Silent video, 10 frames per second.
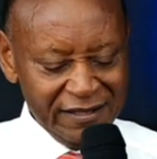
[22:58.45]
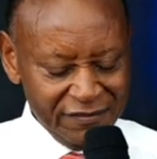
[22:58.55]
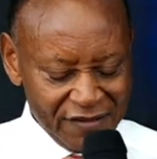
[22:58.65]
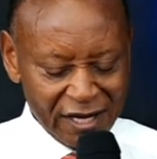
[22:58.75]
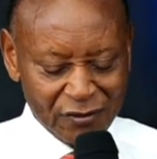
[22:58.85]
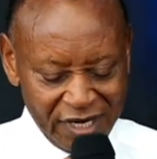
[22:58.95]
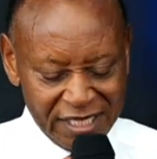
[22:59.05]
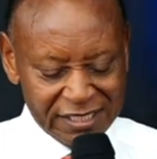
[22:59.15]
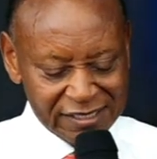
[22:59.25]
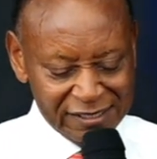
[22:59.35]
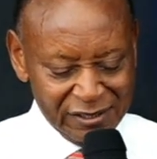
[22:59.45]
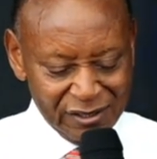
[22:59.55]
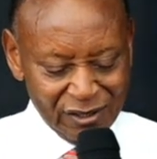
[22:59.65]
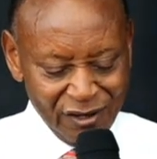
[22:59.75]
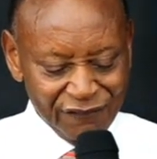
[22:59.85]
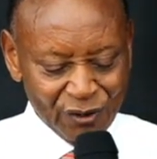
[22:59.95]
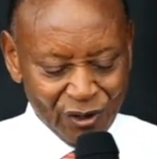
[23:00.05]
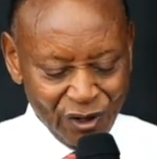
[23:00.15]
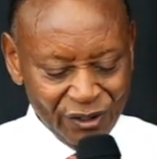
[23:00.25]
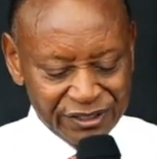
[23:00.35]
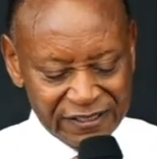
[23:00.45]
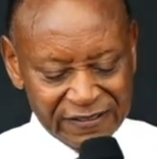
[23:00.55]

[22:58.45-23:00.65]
the grace of God.